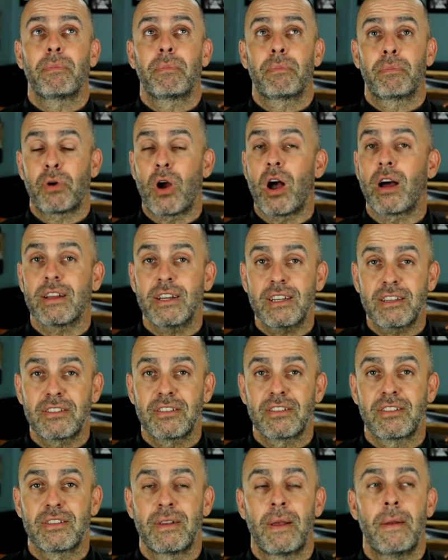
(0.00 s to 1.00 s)

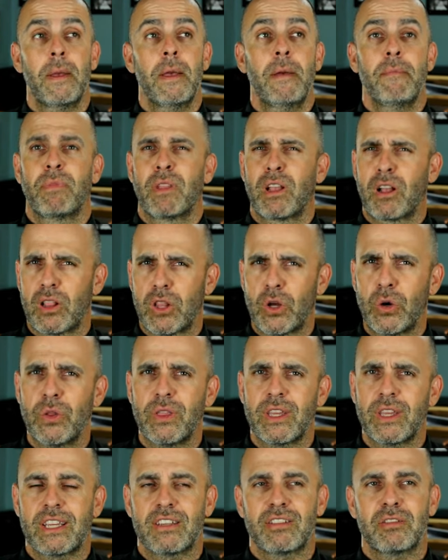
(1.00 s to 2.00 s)
products,
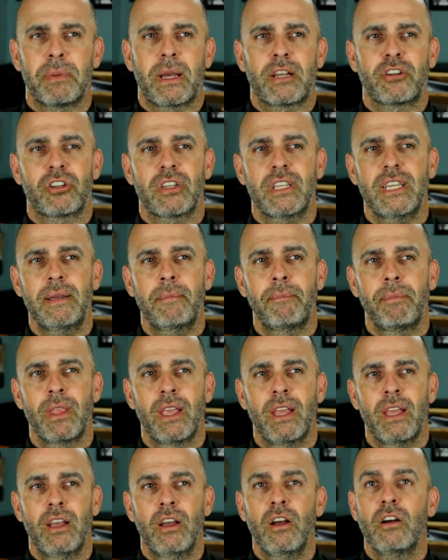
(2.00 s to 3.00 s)
clothing especially,
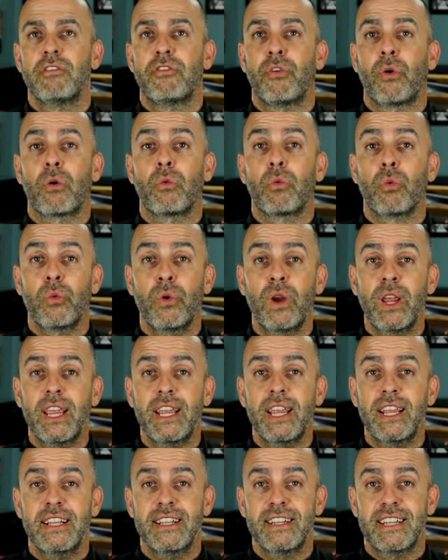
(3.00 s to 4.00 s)
for
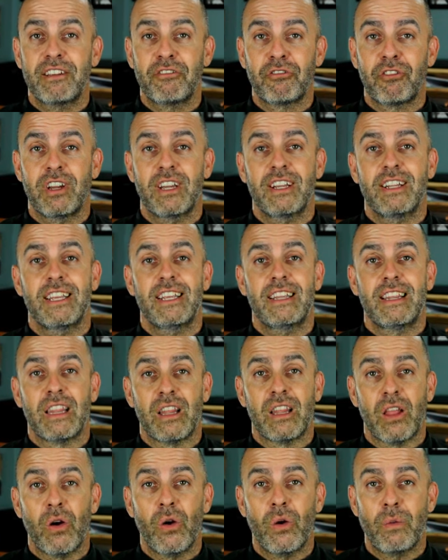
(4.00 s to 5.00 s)
really, really
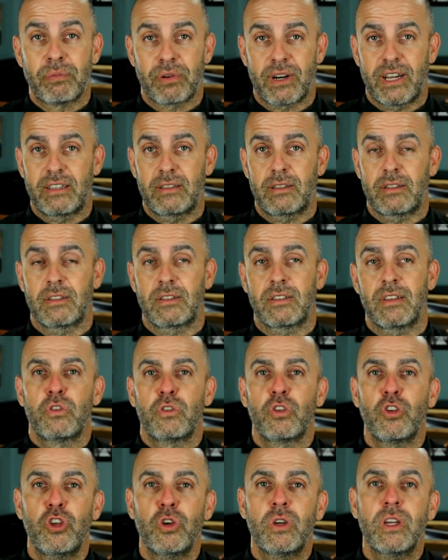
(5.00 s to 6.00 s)
low prices.
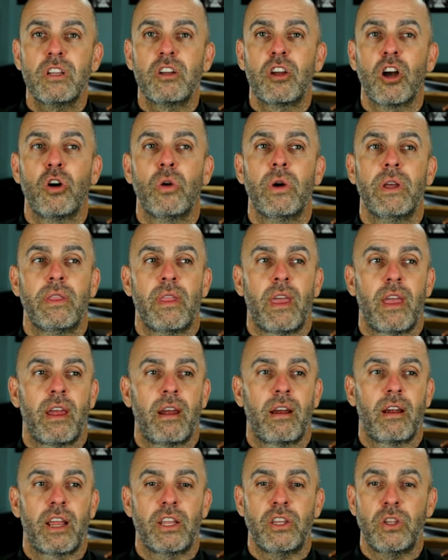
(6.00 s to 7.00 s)
So you can go in
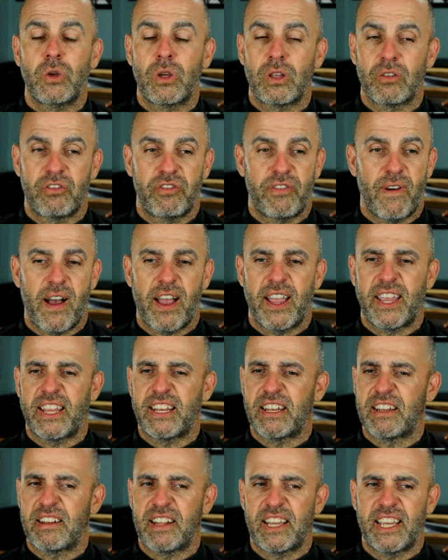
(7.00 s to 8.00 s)
there and you can
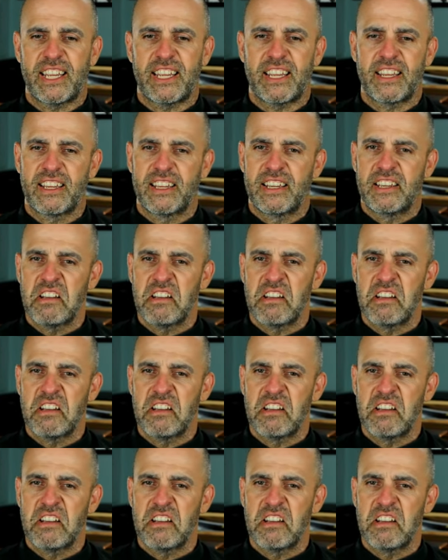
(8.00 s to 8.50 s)
find like